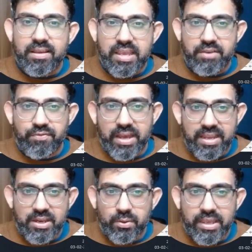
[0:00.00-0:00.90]
If I
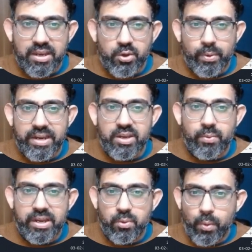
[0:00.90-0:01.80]
look at
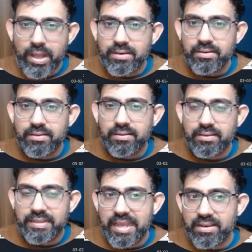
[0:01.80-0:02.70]
2021,
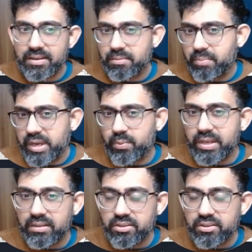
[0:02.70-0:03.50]
then between